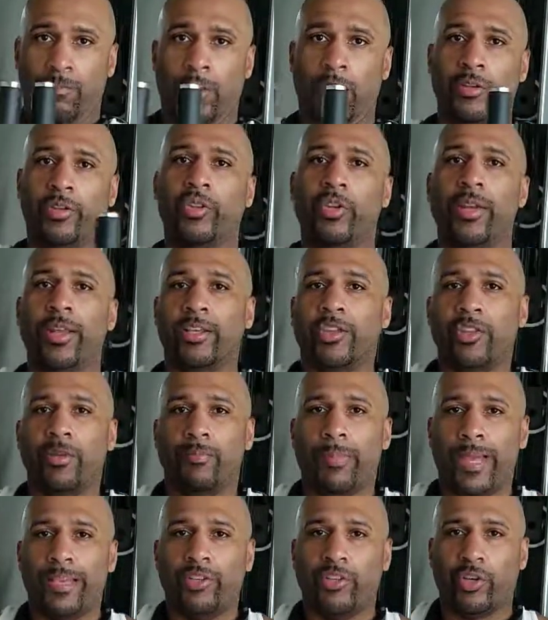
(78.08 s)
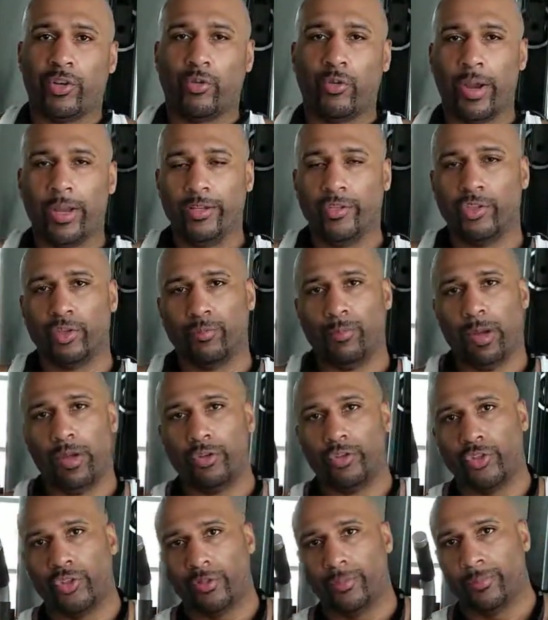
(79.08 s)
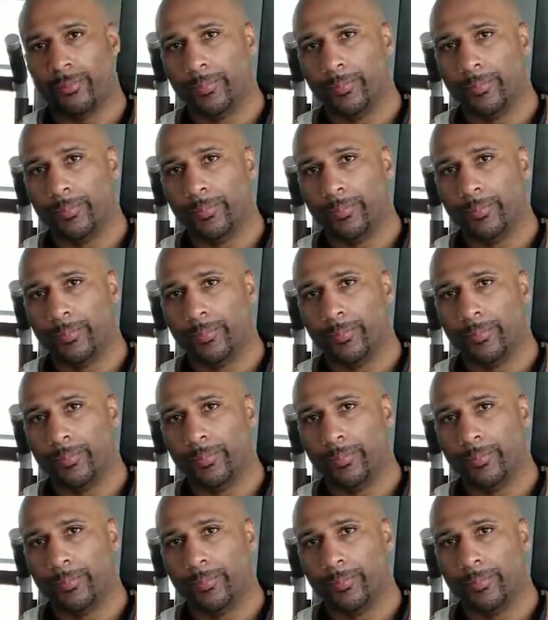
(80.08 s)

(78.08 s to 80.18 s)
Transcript: So that's the basic range of motion.